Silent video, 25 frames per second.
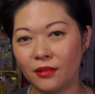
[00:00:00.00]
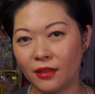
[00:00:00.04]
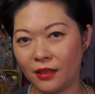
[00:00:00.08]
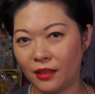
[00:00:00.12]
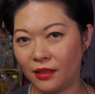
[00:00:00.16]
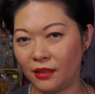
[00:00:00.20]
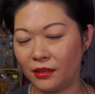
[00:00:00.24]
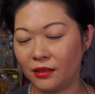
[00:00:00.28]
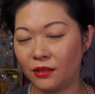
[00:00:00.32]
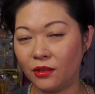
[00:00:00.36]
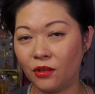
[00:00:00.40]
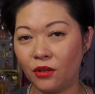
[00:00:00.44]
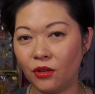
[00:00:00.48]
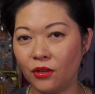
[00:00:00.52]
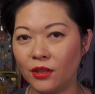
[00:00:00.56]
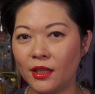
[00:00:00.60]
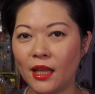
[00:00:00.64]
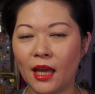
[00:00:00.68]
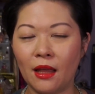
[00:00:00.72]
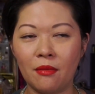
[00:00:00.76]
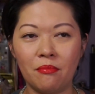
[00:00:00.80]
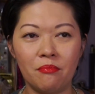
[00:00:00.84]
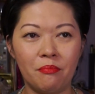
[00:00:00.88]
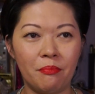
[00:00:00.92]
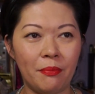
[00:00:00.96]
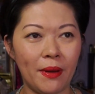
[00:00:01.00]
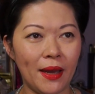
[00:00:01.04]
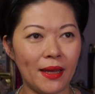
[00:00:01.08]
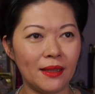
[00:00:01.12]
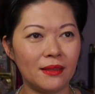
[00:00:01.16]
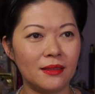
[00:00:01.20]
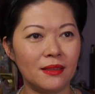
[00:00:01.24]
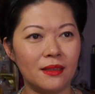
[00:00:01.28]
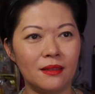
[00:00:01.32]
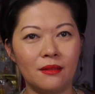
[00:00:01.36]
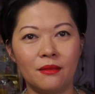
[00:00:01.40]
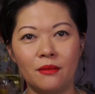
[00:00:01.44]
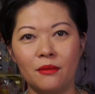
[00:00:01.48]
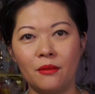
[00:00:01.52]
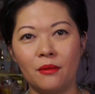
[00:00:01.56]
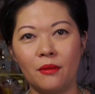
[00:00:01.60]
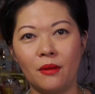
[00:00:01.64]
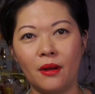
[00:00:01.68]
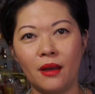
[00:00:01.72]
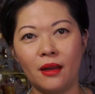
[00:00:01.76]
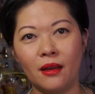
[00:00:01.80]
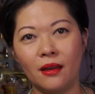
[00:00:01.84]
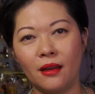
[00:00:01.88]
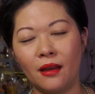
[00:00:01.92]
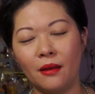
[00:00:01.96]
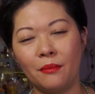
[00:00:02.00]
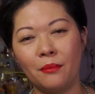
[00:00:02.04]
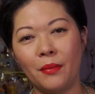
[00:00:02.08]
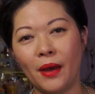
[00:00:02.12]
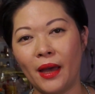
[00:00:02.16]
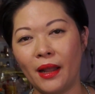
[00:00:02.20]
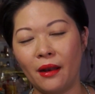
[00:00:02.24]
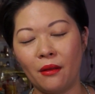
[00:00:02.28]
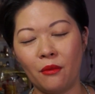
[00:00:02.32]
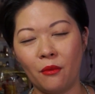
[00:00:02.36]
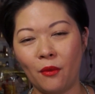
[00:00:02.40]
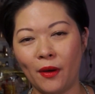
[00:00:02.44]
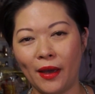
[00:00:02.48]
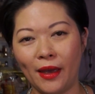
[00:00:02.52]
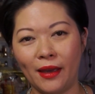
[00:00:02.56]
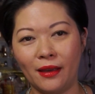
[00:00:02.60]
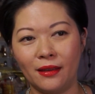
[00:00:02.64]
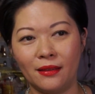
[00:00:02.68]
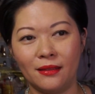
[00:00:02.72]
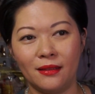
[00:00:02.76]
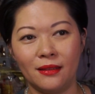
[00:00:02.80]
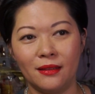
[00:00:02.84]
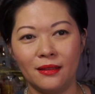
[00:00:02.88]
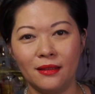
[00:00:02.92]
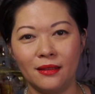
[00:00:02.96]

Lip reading: it's good and bad, a bad way,